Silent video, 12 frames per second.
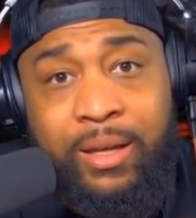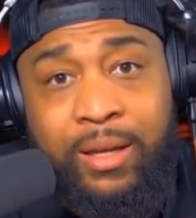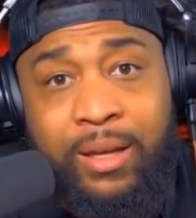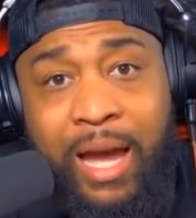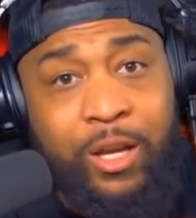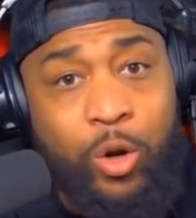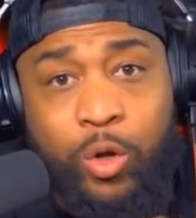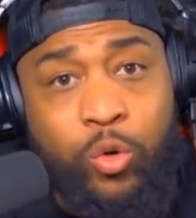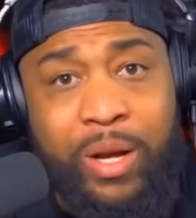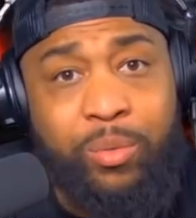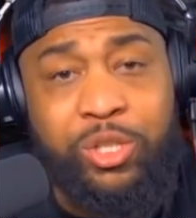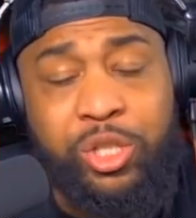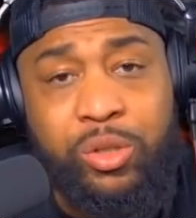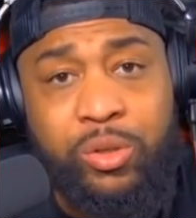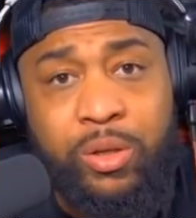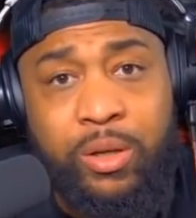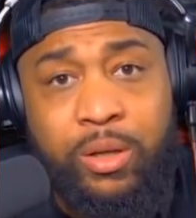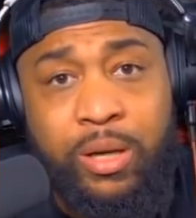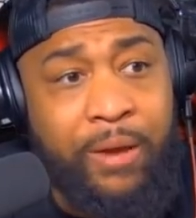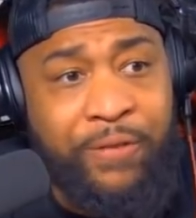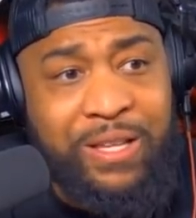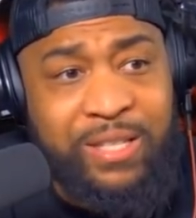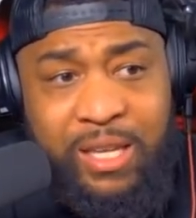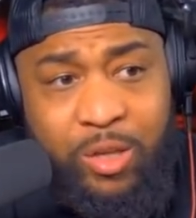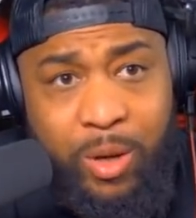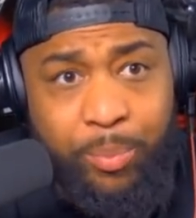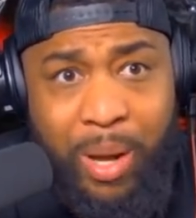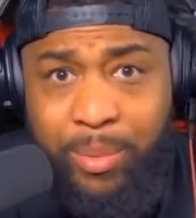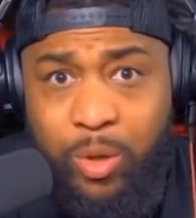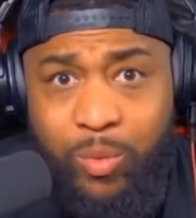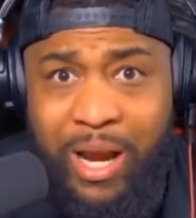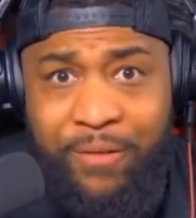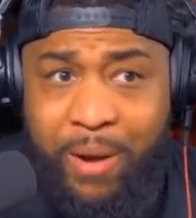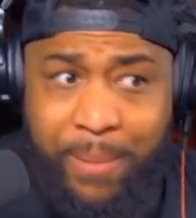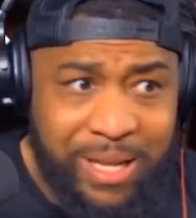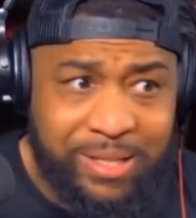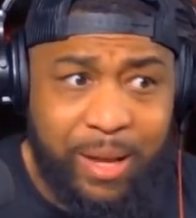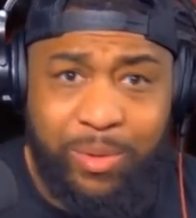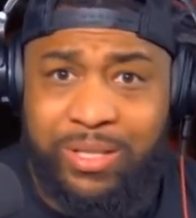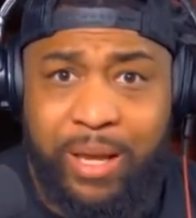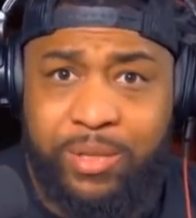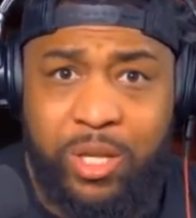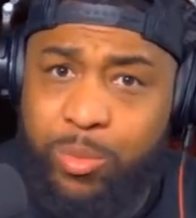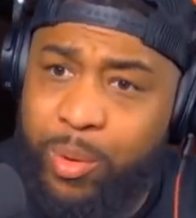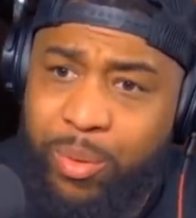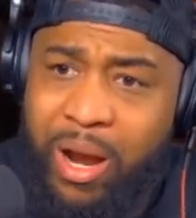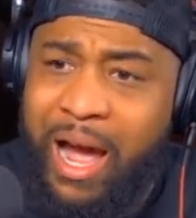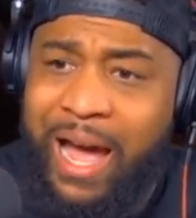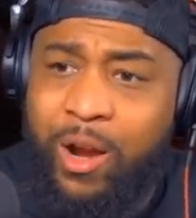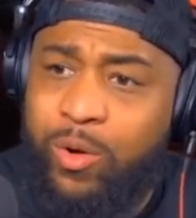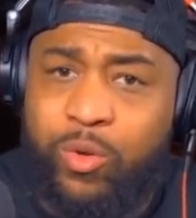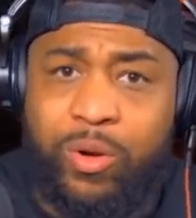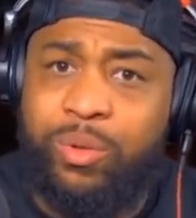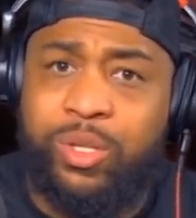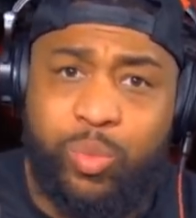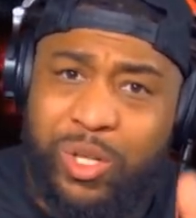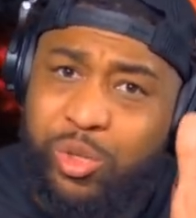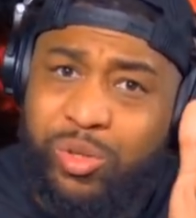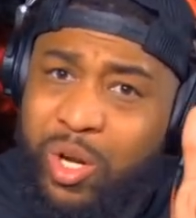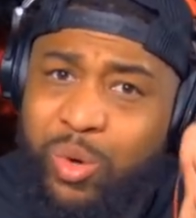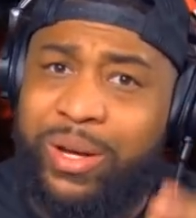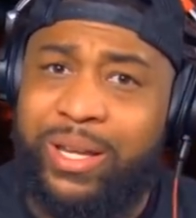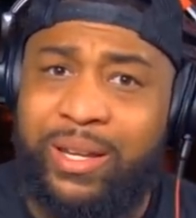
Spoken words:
I don't agree with you. Now, if I see you in public or whatever, I might say what's up to you, but bro, I don't agree with you, what you're doing.